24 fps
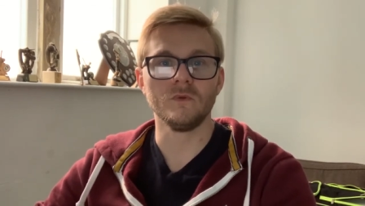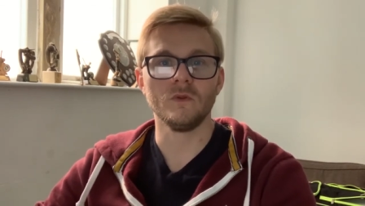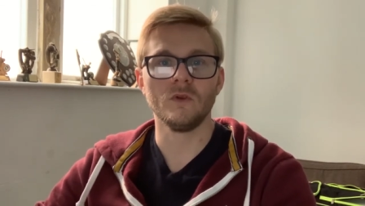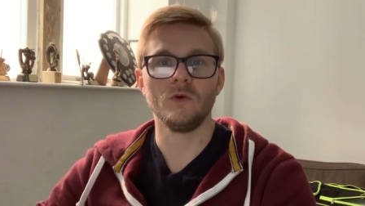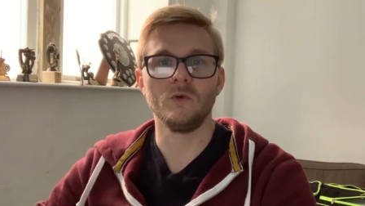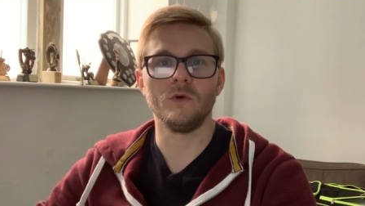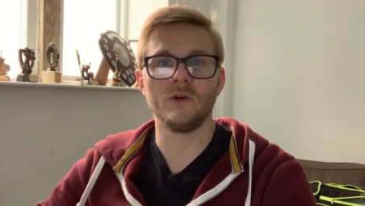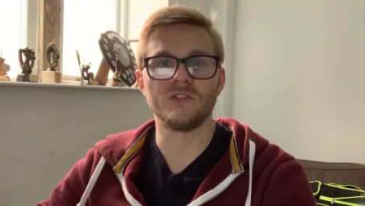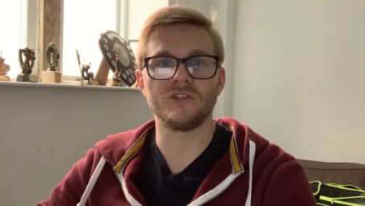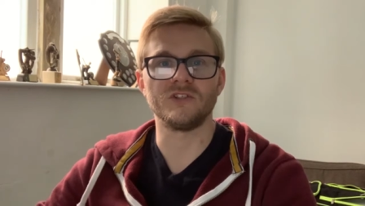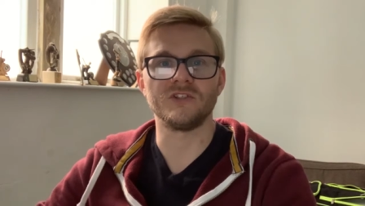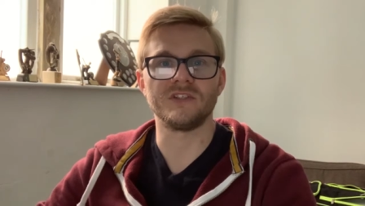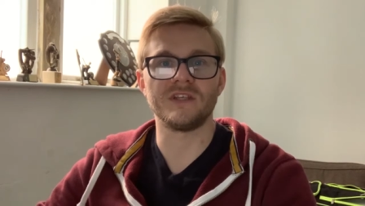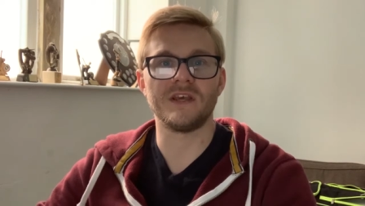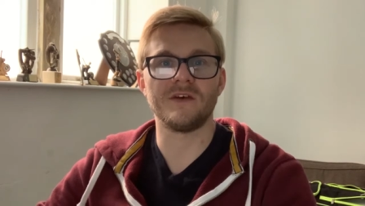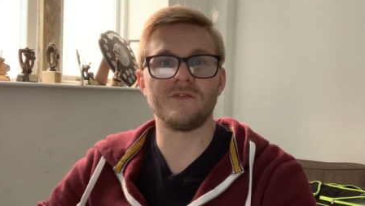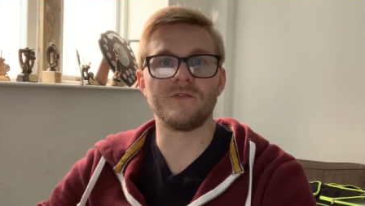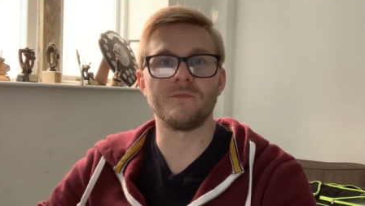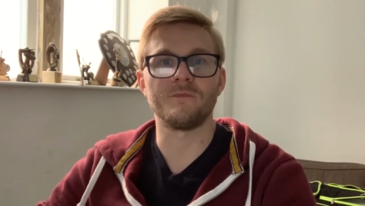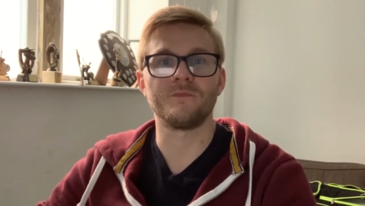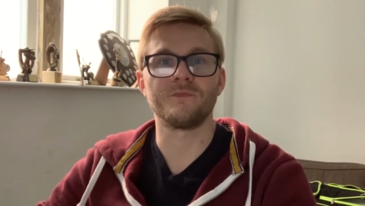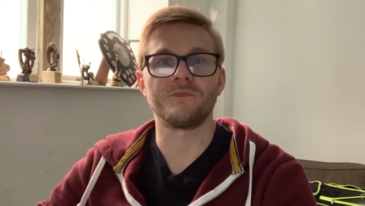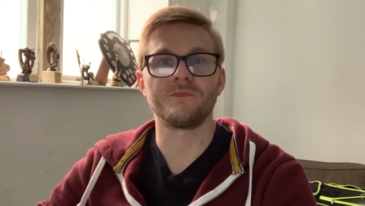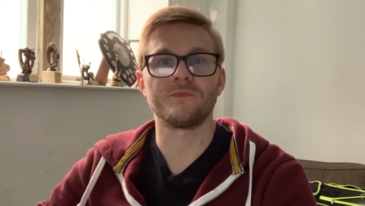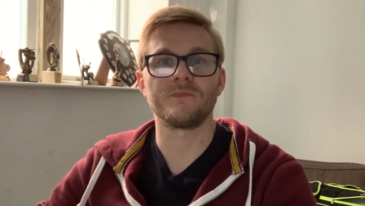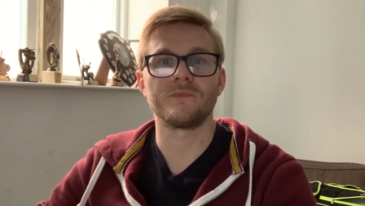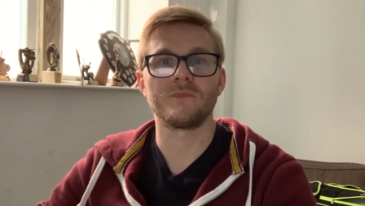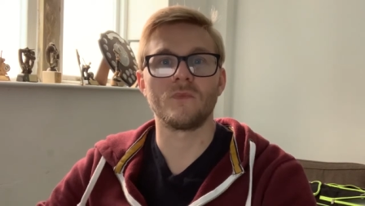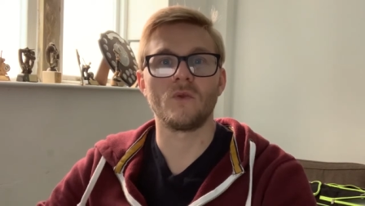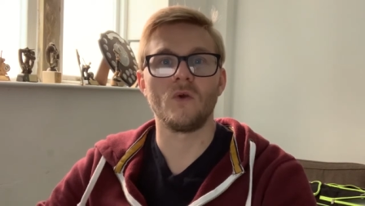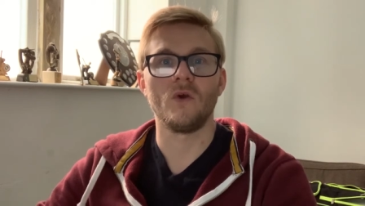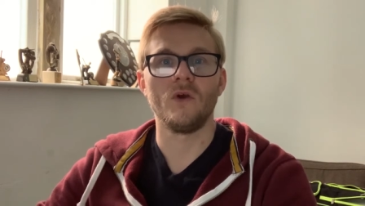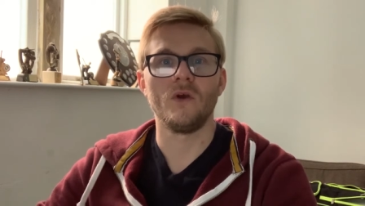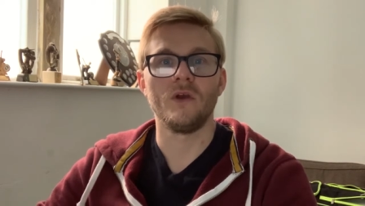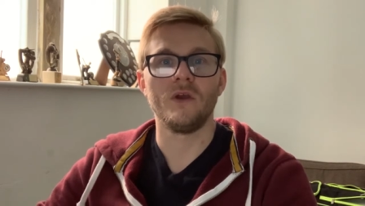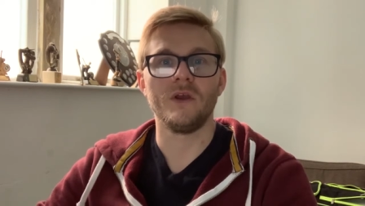Question seven.
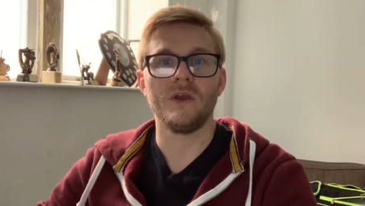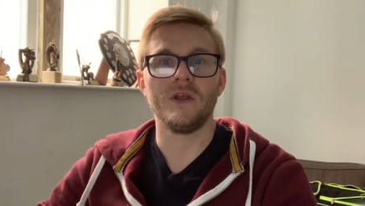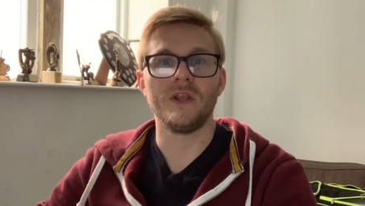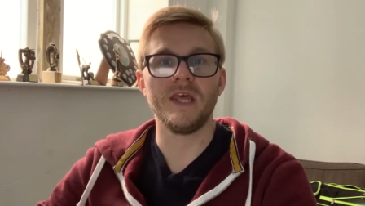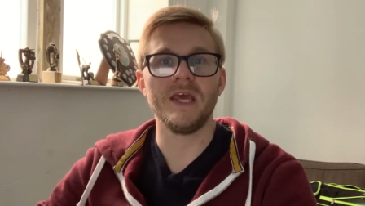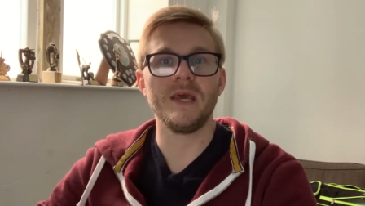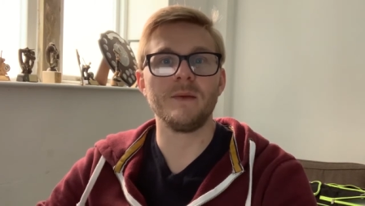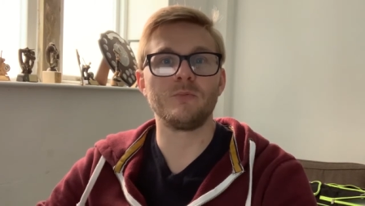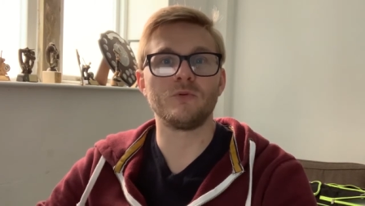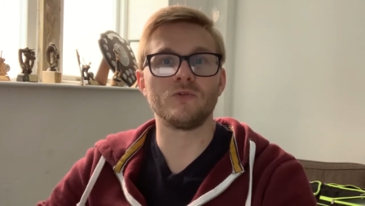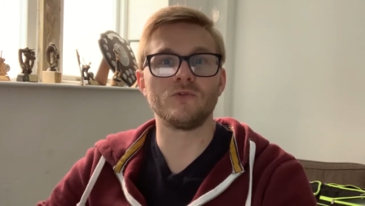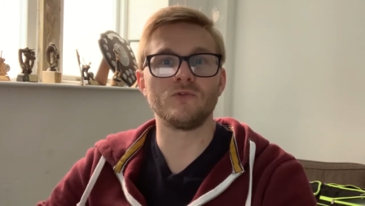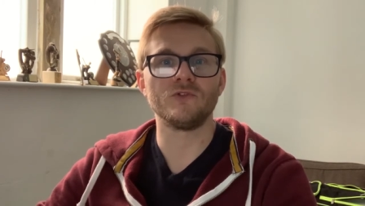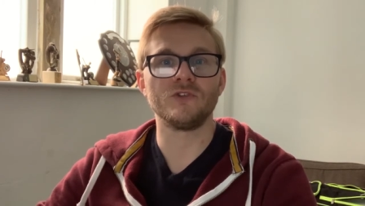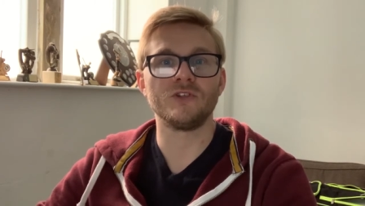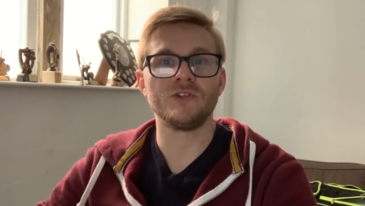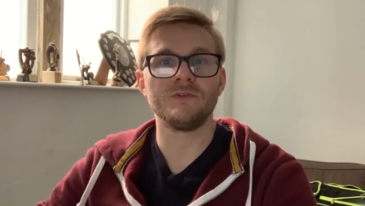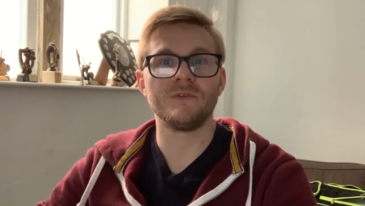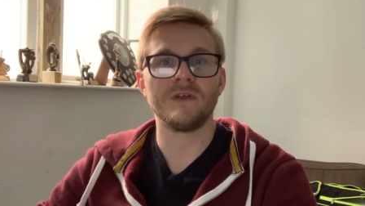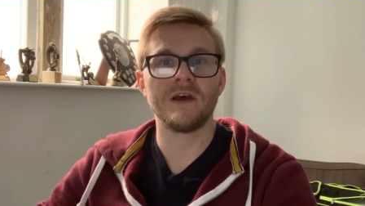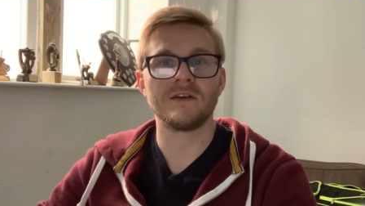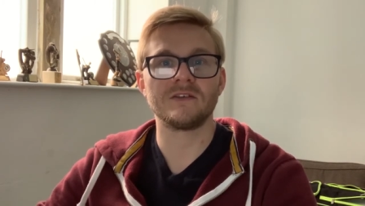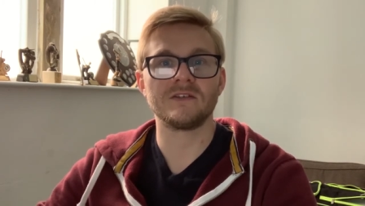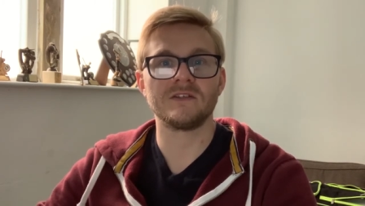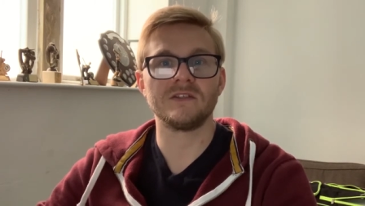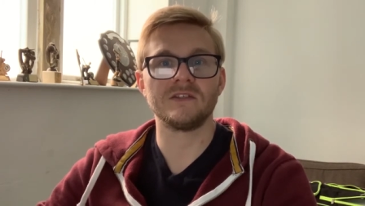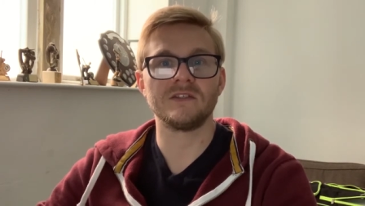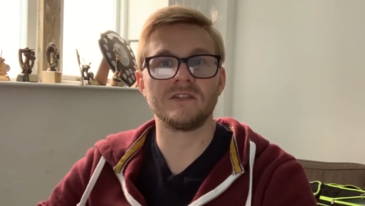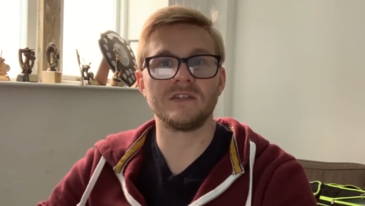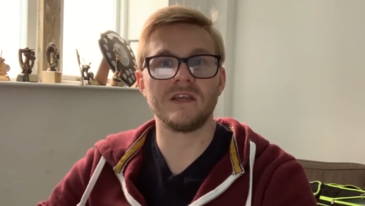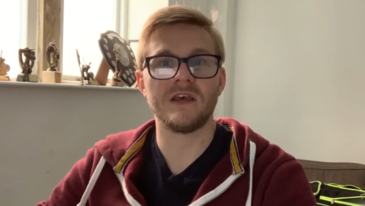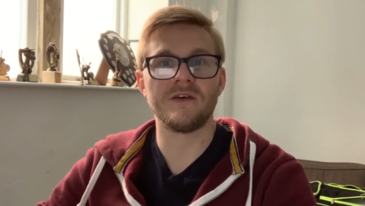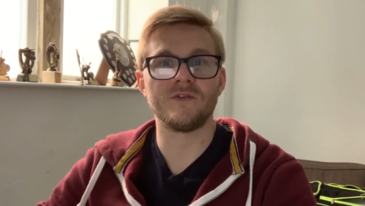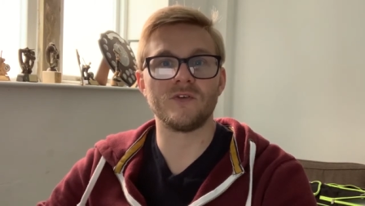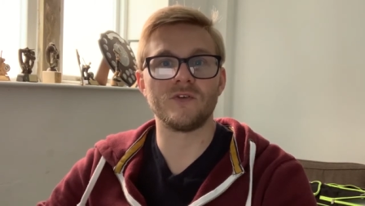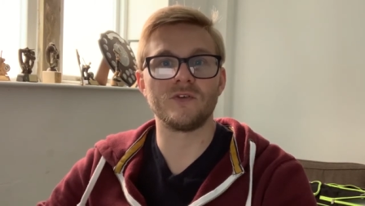In April
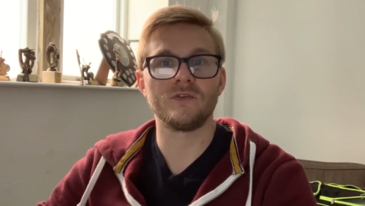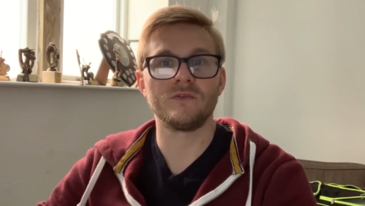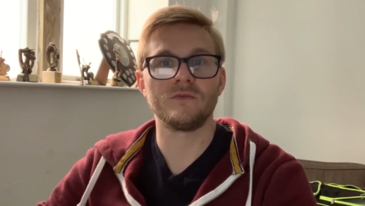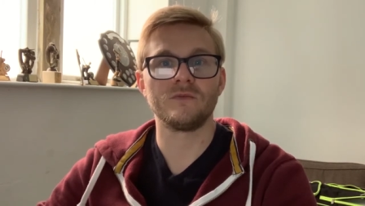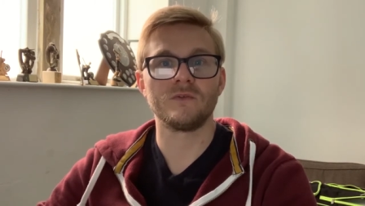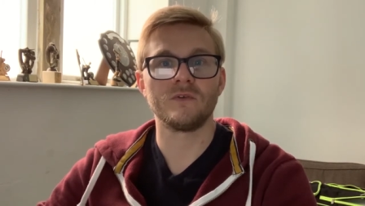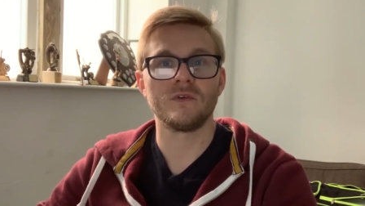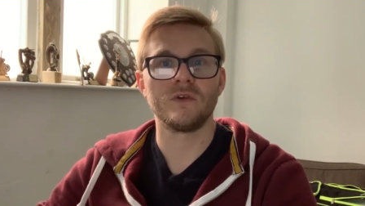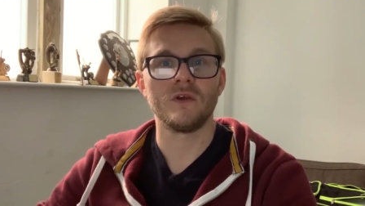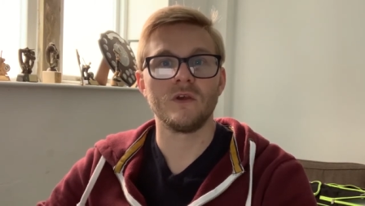2007,